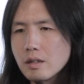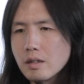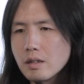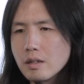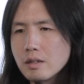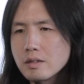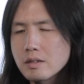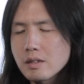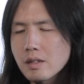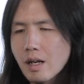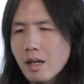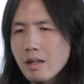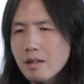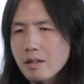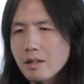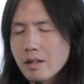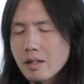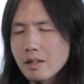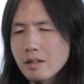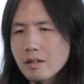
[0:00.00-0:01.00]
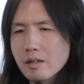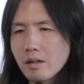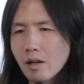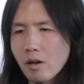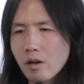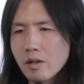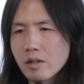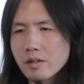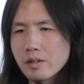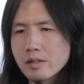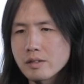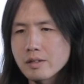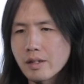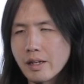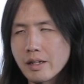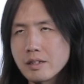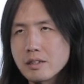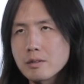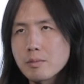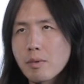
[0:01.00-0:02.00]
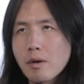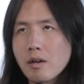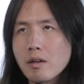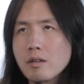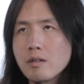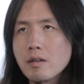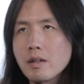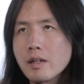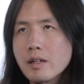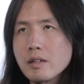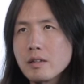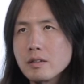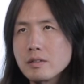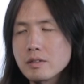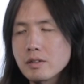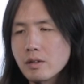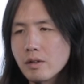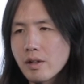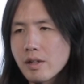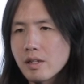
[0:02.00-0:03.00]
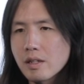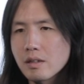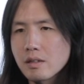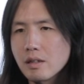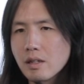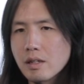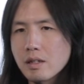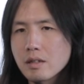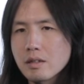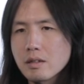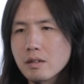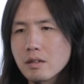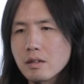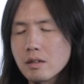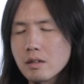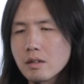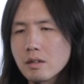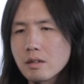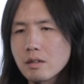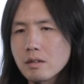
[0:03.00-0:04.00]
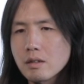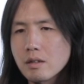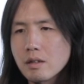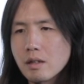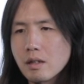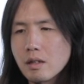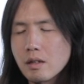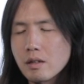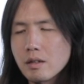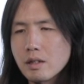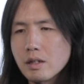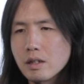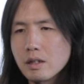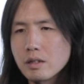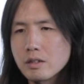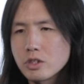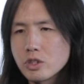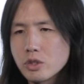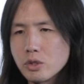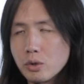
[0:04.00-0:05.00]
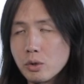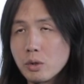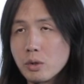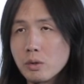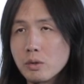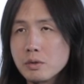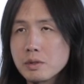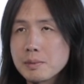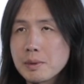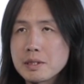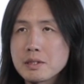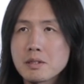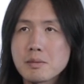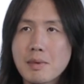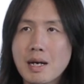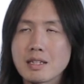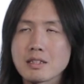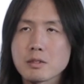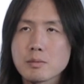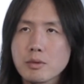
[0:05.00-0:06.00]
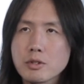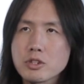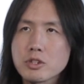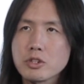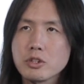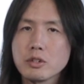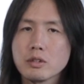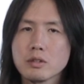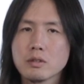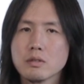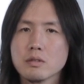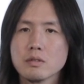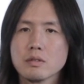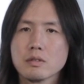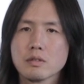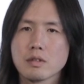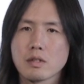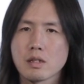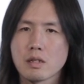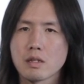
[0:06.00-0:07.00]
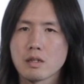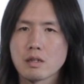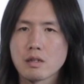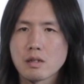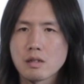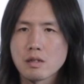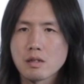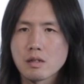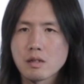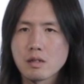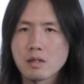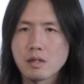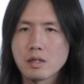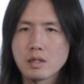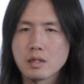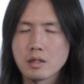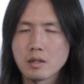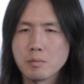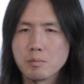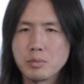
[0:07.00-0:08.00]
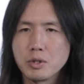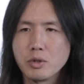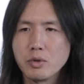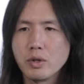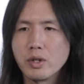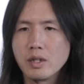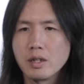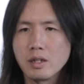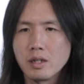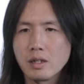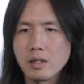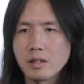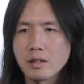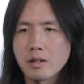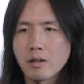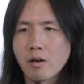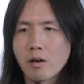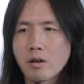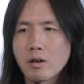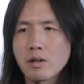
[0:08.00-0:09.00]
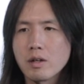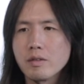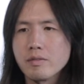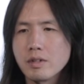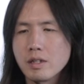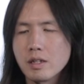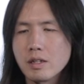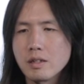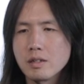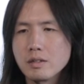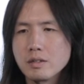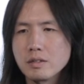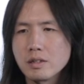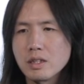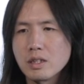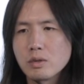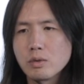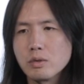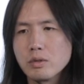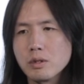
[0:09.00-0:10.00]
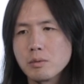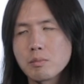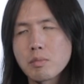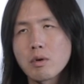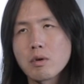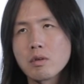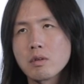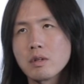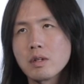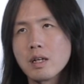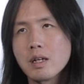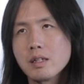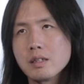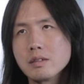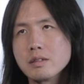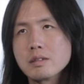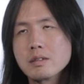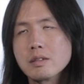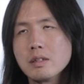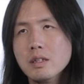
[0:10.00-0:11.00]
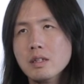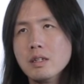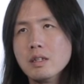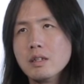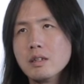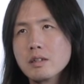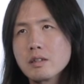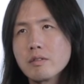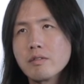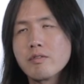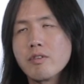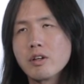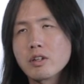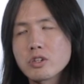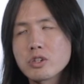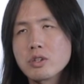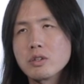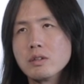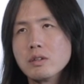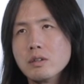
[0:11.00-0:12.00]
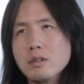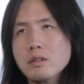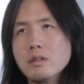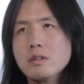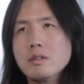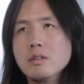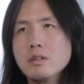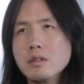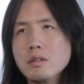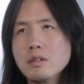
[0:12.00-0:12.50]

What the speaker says: is kind of like the art and the science part, right? And so I think in a shoe, especially a basketball shoe, the beauty and the art of it is equally important as the functional